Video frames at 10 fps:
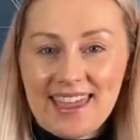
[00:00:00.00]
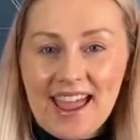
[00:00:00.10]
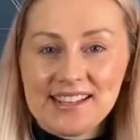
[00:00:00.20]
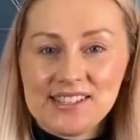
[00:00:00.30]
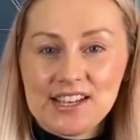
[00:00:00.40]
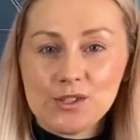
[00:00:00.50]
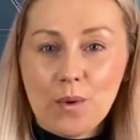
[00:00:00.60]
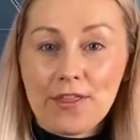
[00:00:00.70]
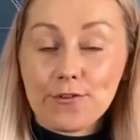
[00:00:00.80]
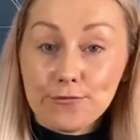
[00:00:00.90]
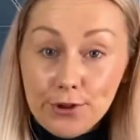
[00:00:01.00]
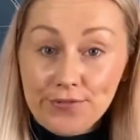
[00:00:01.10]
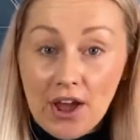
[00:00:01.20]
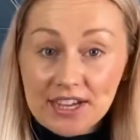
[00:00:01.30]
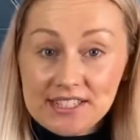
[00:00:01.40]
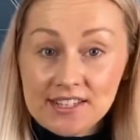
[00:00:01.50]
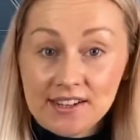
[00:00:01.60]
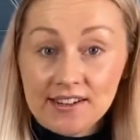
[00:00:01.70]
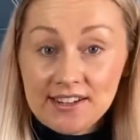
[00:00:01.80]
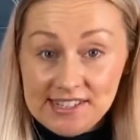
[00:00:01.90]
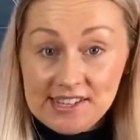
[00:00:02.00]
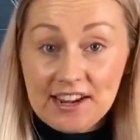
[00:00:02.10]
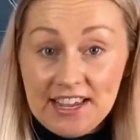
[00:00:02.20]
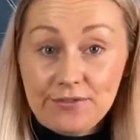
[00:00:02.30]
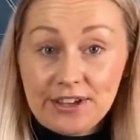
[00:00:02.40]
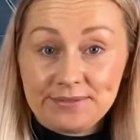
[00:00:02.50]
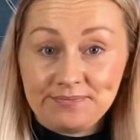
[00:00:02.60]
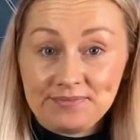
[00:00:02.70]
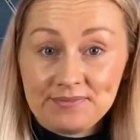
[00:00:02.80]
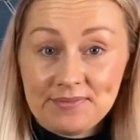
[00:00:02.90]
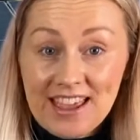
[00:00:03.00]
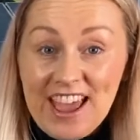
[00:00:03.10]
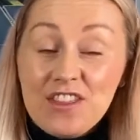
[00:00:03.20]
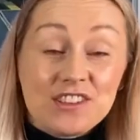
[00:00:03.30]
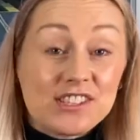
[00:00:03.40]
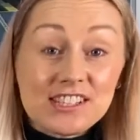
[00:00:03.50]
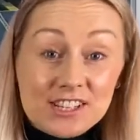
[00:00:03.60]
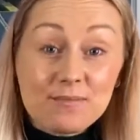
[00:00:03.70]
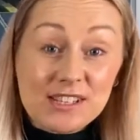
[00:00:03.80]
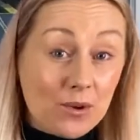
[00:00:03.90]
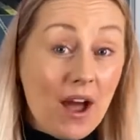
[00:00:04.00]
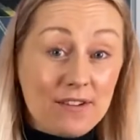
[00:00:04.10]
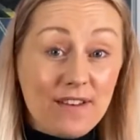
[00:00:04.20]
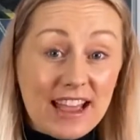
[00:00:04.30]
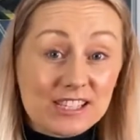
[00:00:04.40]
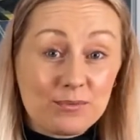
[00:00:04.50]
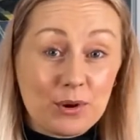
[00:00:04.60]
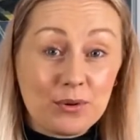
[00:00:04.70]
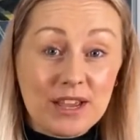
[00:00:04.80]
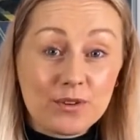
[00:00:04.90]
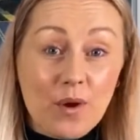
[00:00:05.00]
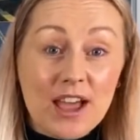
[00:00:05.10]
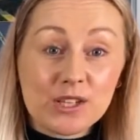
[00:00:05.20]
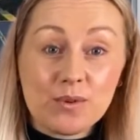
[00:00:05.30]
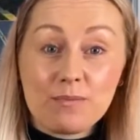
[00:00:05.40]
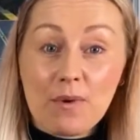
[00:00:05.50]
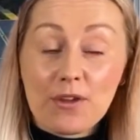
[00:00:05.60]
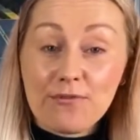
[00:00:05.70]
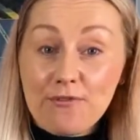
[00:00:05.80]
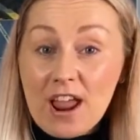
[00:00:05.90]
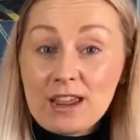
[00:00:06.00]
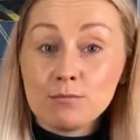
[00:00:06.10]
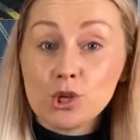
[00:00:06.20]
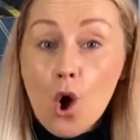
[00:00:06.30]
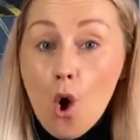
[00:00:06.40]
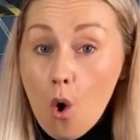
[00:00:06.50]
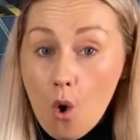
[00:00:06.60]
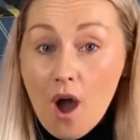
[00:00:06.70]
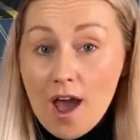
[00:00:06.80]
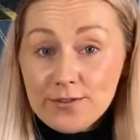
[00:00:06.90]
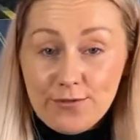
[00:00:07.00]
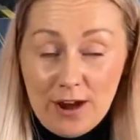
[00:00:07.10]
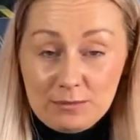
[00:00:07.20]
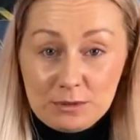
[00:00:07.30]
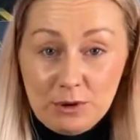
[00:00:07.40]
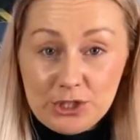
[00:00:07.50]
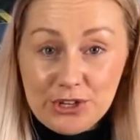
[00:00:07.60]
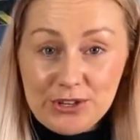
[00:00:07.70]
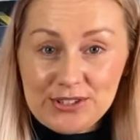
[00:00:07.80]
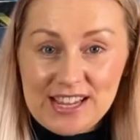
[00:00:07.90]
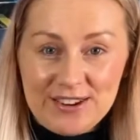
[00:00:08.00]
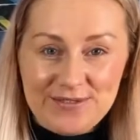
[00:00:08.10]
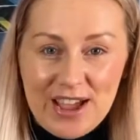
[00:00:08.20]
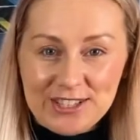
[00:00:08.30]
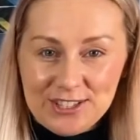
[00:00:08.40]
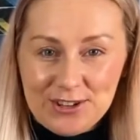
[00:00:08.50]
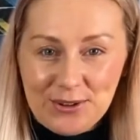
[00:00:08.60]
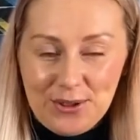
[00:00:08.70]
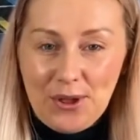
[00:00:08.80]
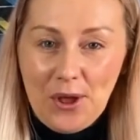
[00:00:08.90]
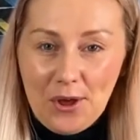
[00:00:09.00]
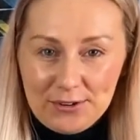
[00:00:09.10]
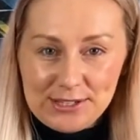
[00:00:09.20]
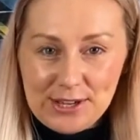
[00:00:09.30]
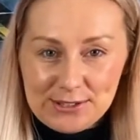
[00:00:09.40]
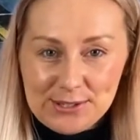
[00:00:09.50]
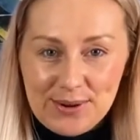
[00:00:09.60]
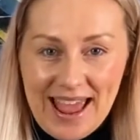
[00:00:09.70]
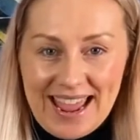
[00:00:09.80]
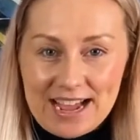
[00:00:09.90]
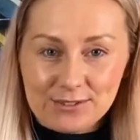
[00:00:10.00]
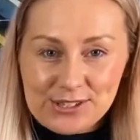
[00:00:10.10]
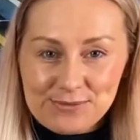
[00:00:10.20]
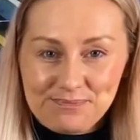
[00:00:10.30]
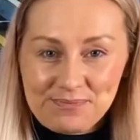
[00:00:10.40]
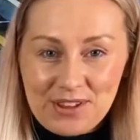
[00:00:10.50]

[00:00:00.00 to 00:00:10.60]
cases where the roof height is uneven. The system is quite flexible. It works with both framed or unframed modules in vertical or horizontal layouts.